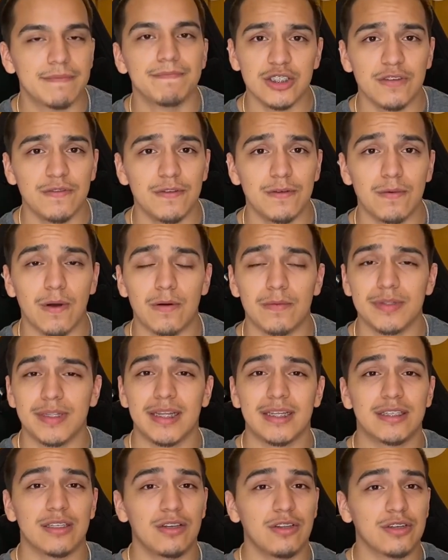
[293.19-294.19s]
So if you want one
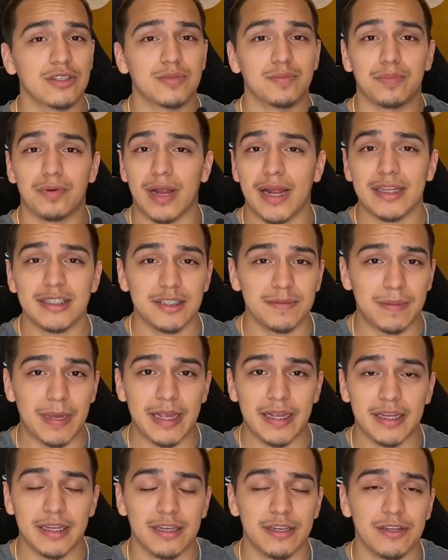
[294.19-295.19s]
that looks brand
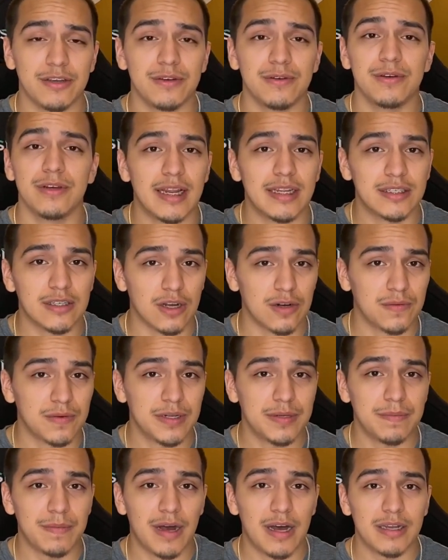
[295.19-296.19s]
spank new and it's
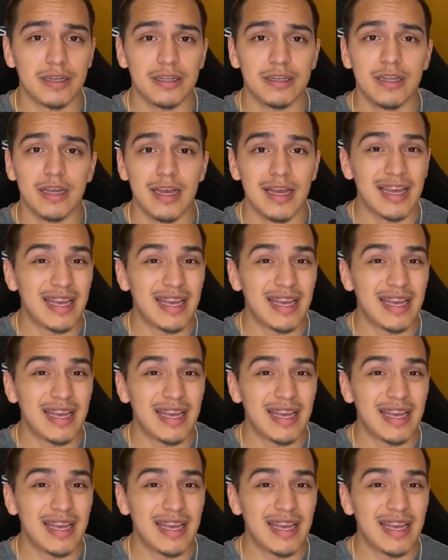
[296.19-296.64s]
already modded,